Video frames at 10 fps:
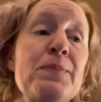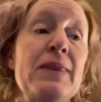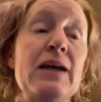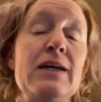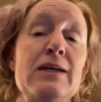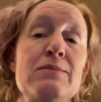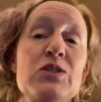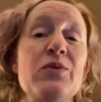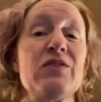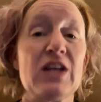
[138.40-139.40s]
So
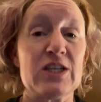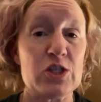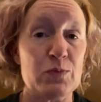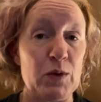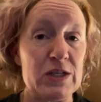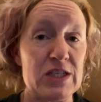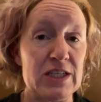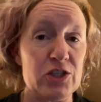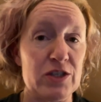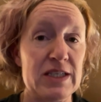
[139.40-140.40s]
we have a lot of sports
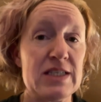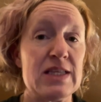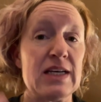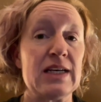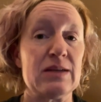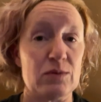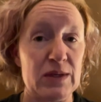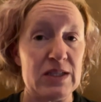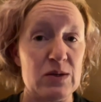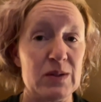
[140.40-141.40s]
injuries that
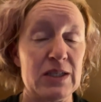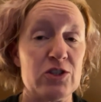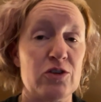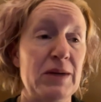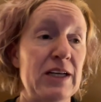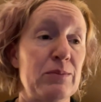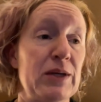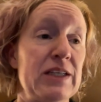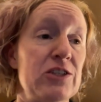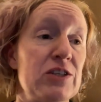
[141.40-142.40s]
result in traumatic
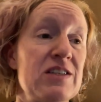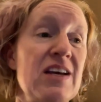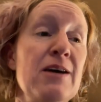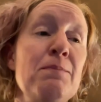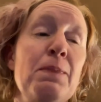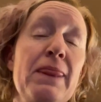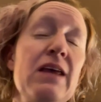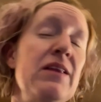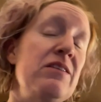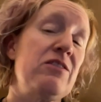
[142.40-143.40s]
brain injuries. And
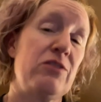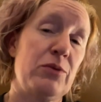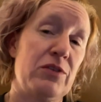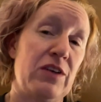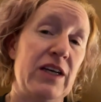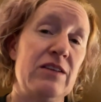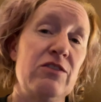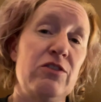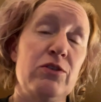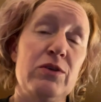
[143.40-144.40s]
then suicide.
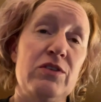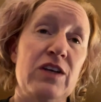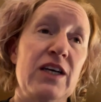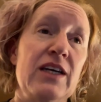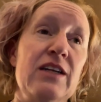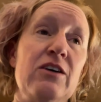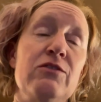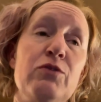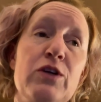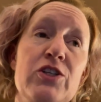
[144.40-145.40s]
Suicide,
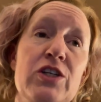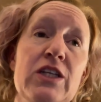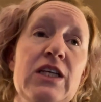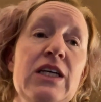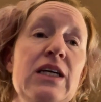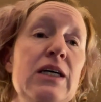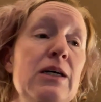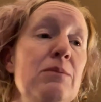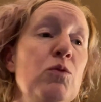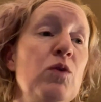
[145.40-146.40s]
unfortunately,
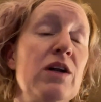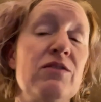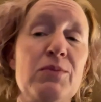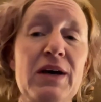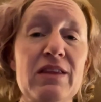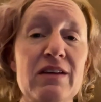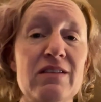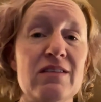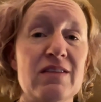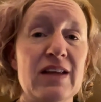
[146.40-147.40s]
one of the
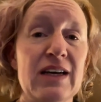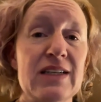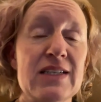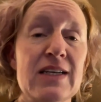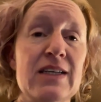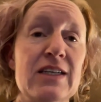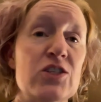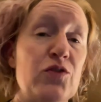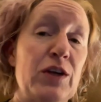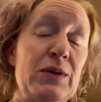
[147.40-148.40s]
methods that is
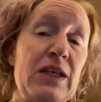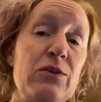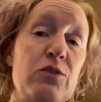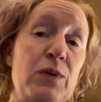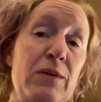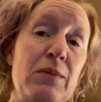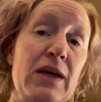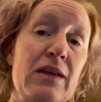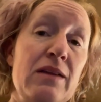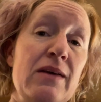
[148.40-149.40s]
frequently used by
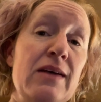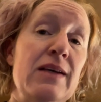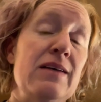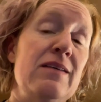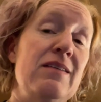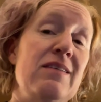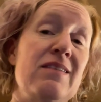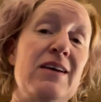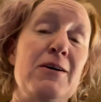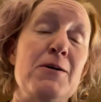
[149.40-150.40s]
men is
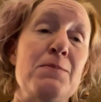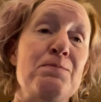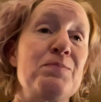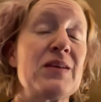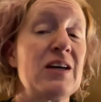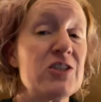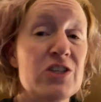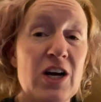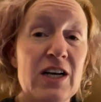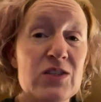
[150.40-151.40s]

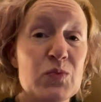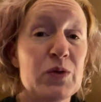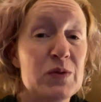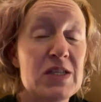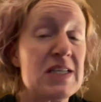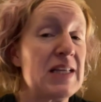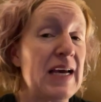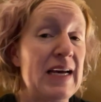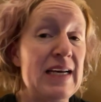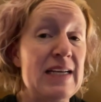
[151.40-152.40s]
gunshot wounds to the
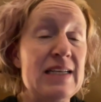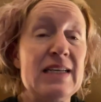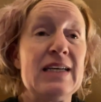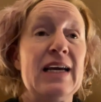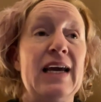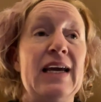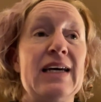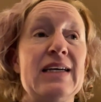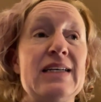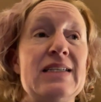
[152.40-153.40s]
head,
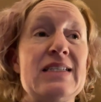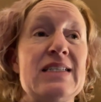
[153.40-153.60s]
and